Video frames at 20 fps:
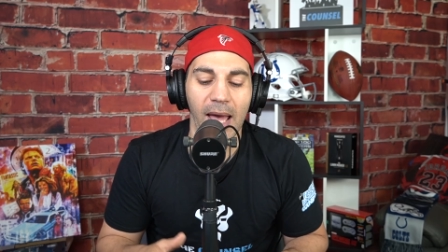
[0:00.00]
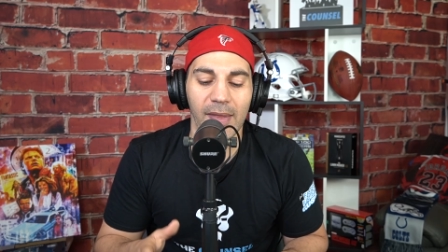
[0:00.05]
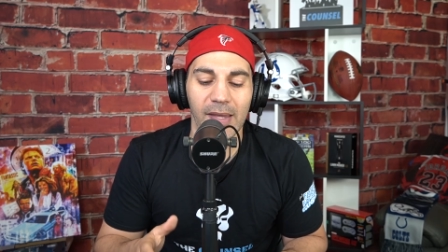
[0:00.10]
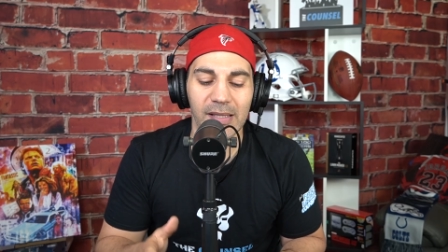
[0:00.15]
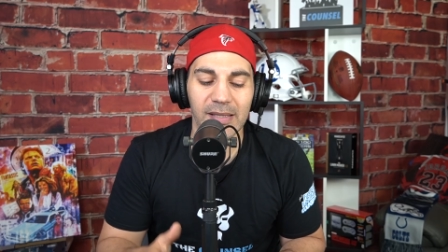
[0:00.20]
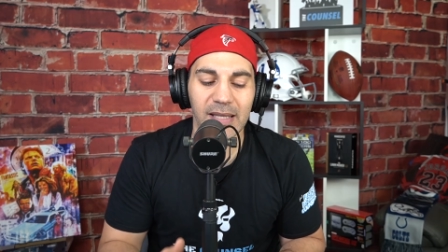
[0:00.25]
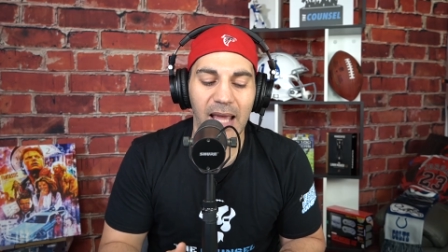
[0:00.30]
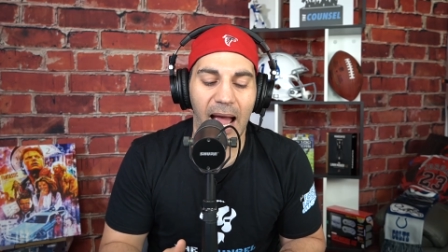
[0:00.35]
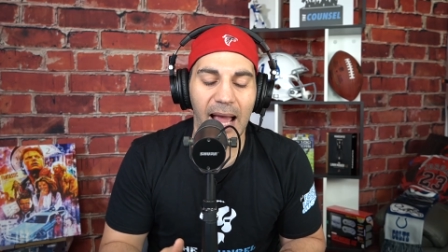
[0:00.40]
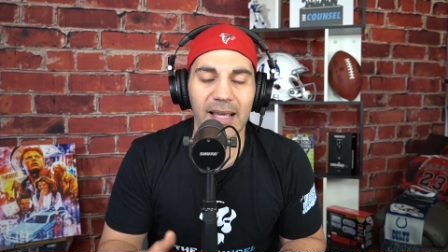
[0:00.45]

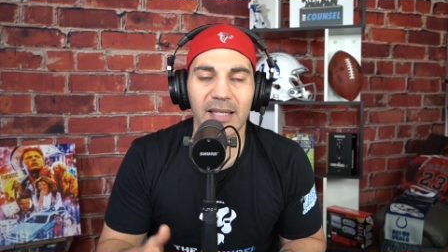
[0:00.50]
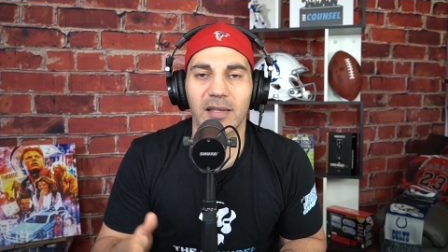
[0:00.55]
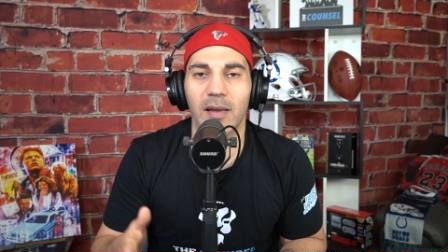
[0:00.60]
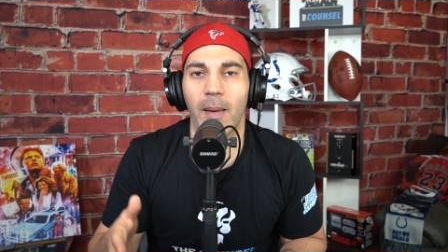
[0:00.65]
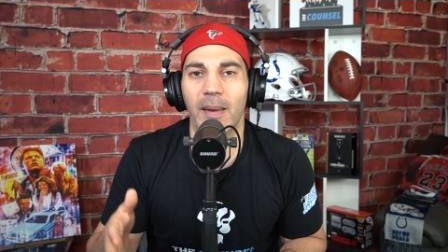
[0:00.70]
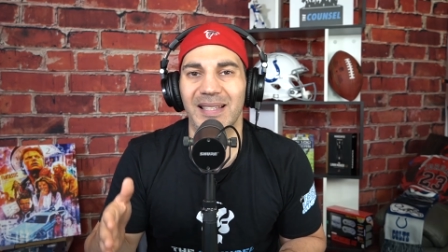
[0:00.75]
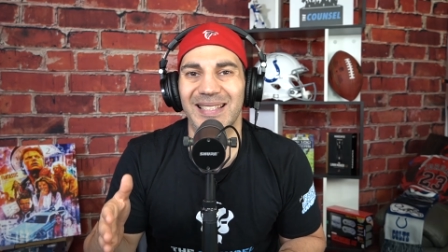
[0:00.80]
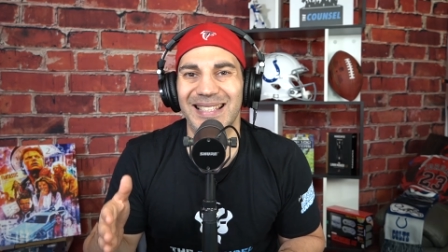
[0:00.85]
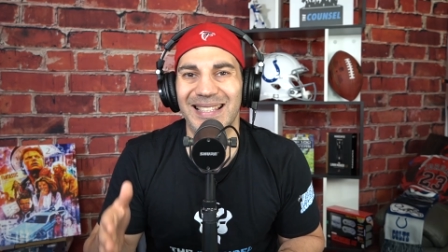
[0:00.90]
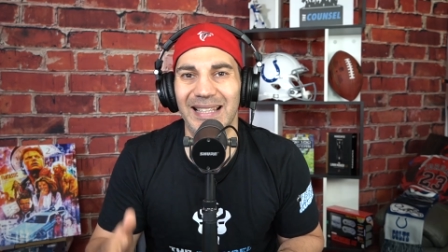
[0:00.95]
This guy's
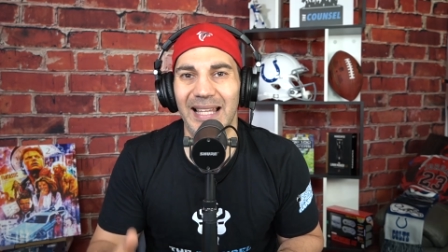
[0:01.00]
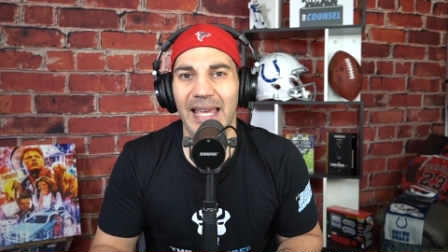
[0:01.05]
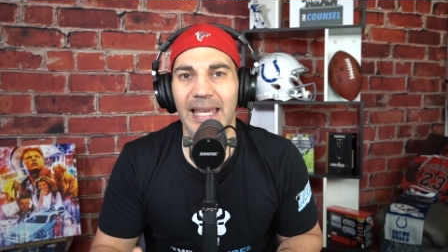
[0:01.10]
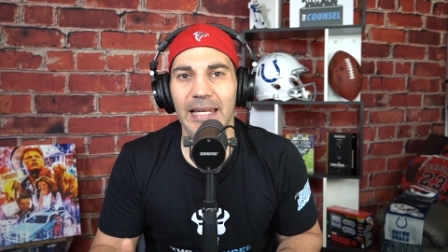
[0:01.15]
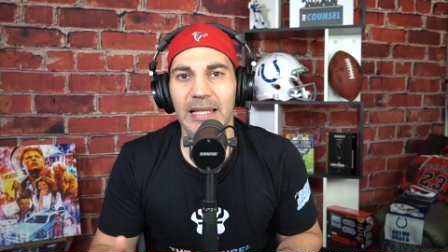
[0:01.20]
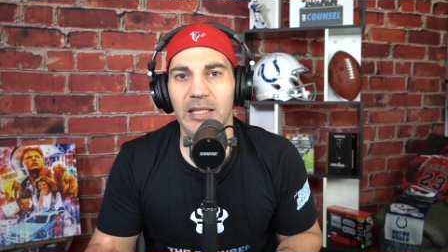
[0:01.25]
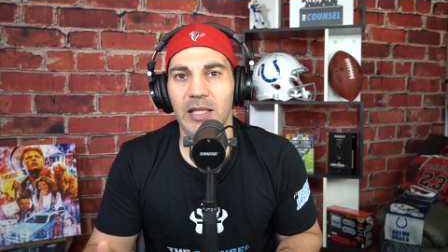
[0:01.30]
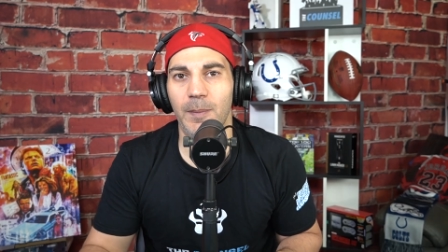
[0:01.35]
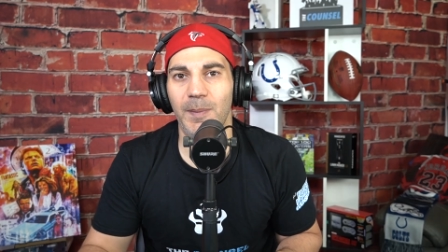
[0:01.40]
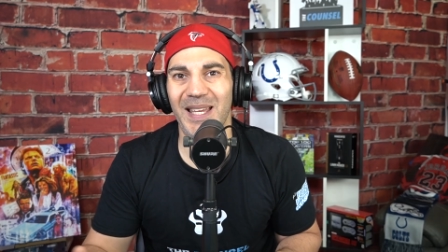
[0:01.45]

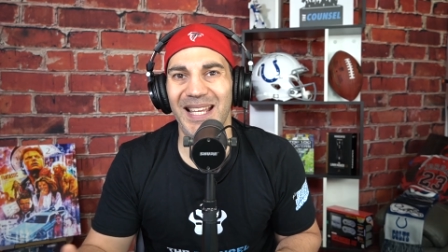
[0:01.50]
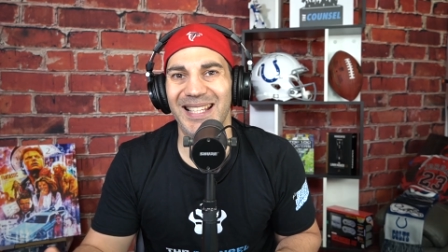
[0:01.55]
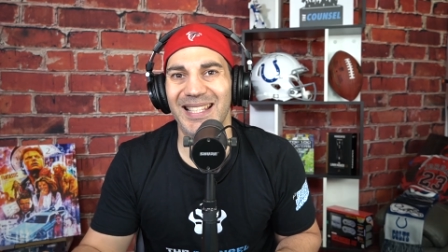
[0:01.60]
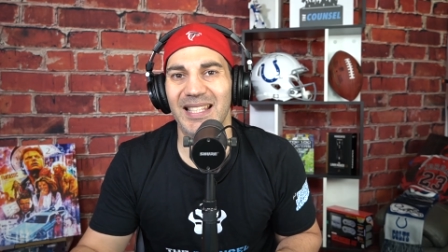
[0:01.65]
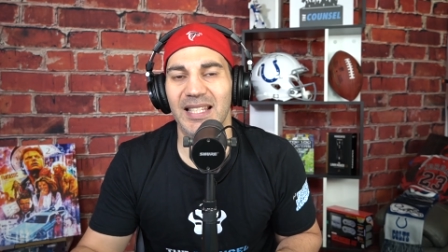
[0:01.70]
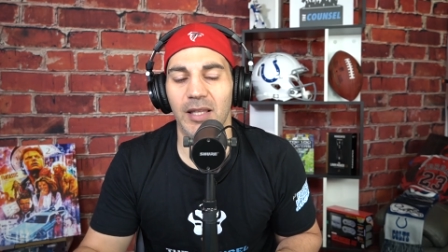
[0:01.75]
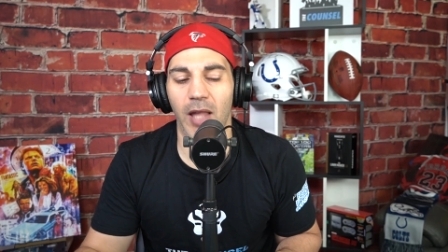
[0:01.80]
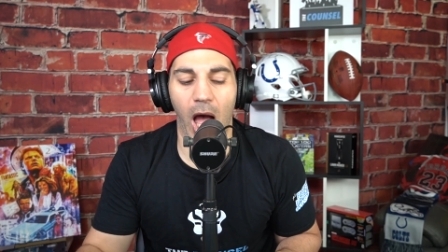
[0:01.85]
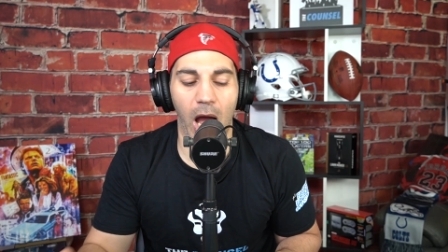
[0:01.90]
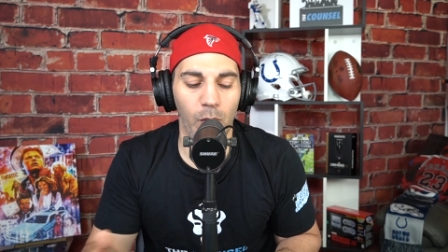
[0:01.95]
slated to be a
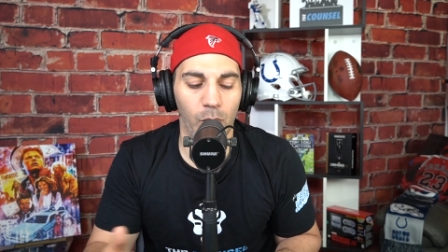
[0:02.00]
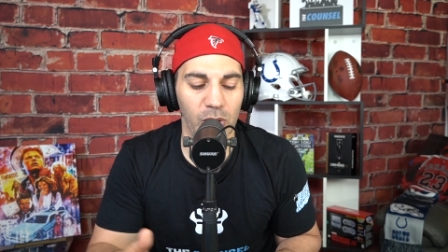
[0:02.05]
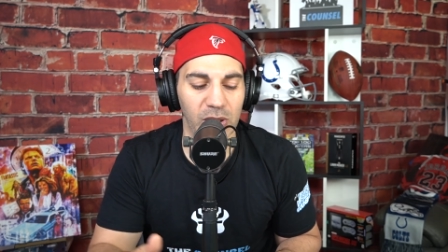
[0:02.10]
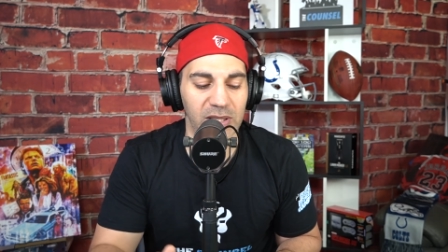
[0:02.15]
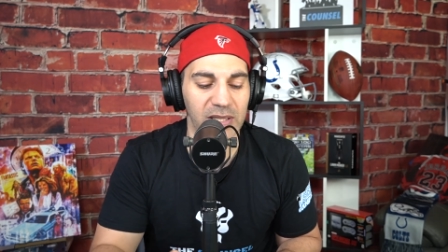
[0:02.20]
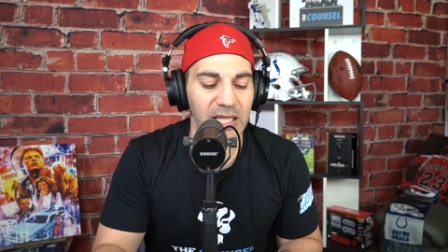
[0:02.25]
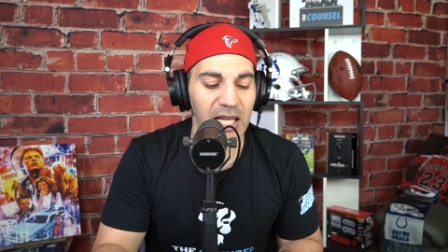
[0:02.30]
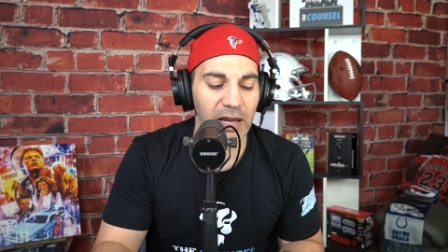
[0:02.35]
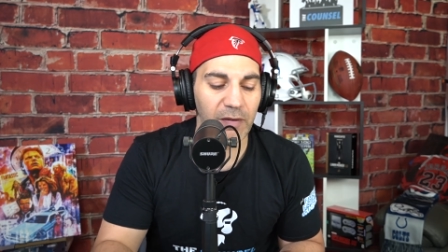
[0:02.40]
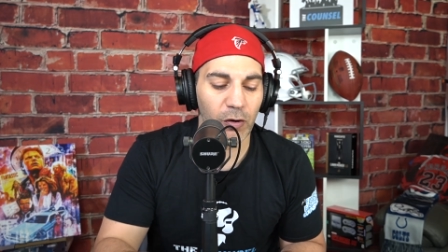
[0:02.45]
slot
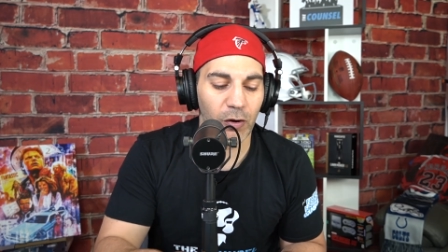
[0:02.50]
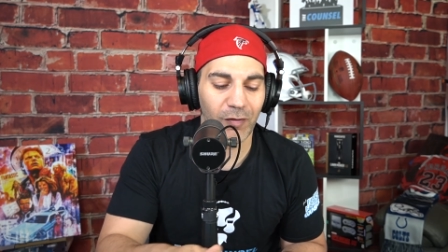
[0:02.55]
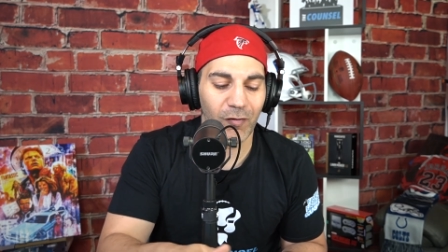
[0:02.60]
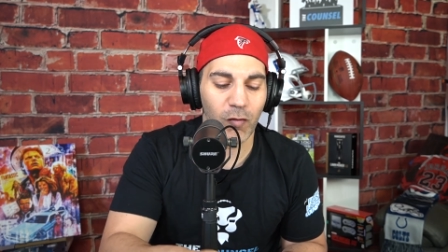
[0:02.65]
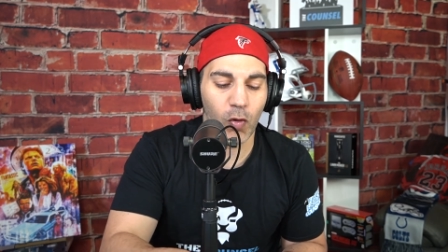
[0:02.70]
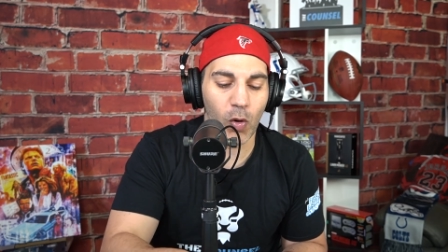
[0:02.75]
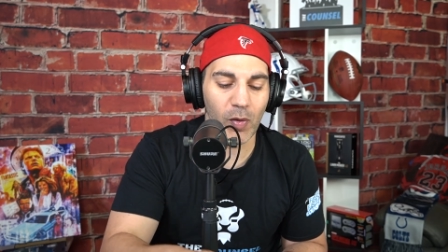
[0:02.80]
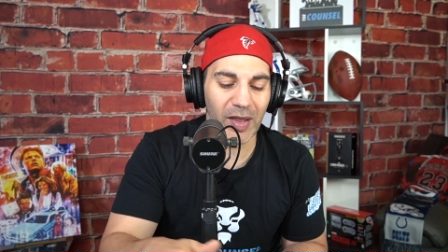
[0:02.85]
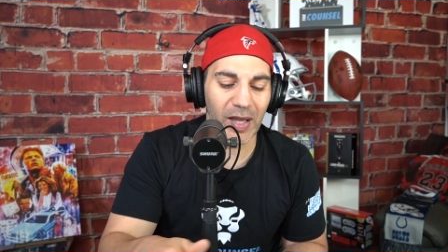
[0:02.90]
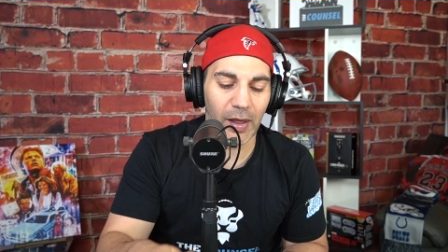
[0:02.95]
receiver
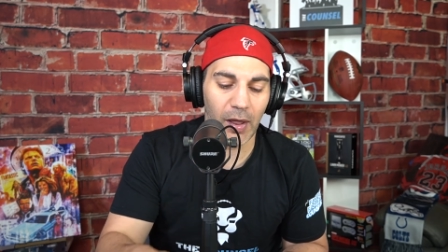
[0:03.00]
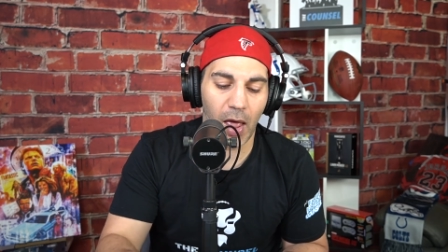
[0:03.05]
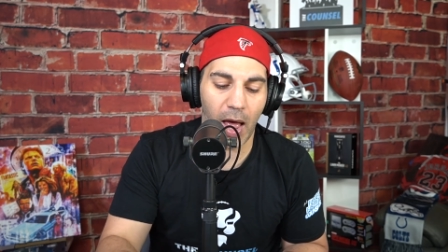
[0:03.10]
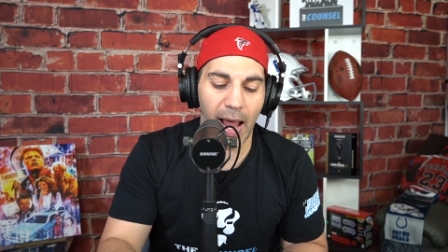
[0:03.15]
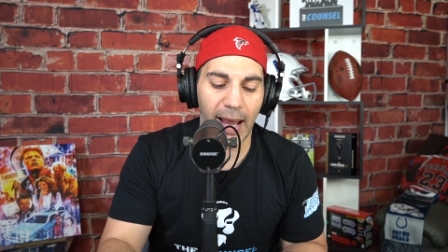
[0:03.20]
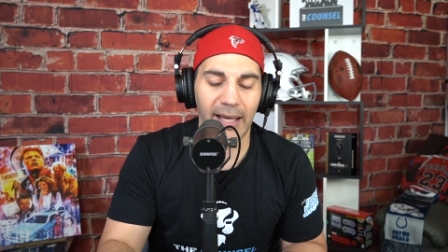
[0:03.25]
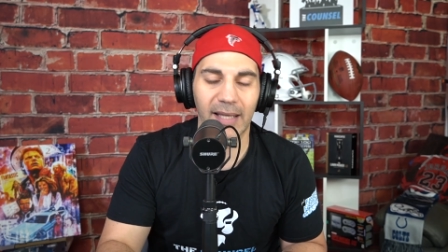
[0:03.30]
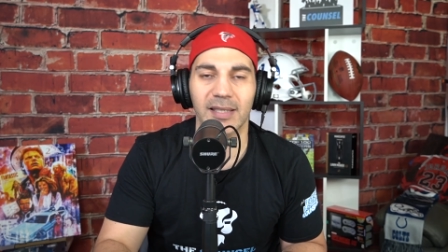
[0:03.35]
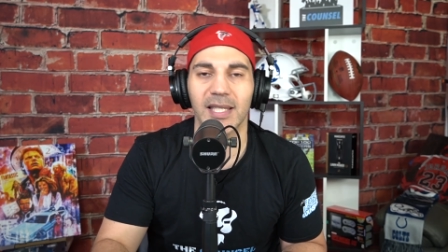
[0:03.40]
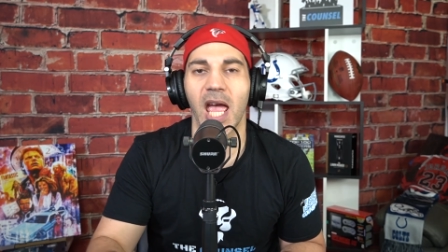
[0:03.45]
for the
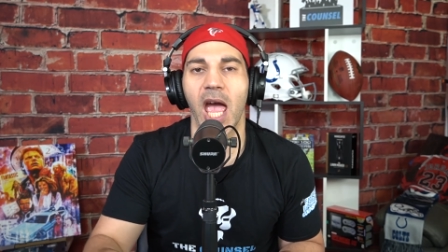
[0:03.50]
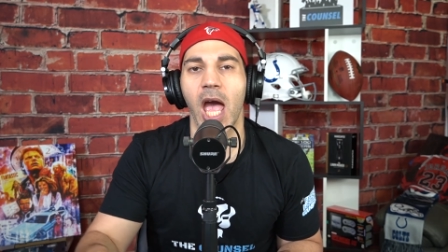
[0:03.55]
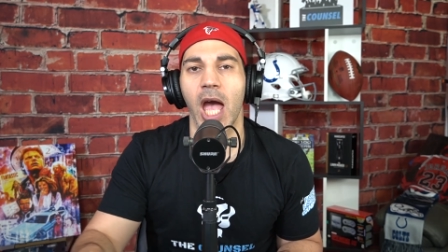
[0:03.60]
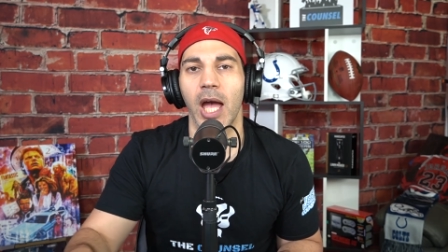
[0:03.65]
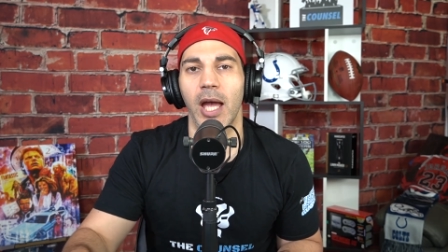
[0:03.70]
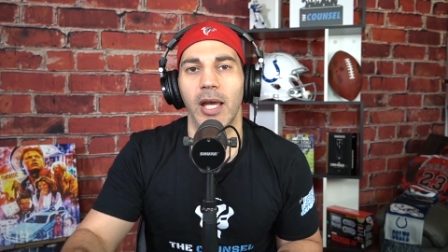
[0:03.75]
Lions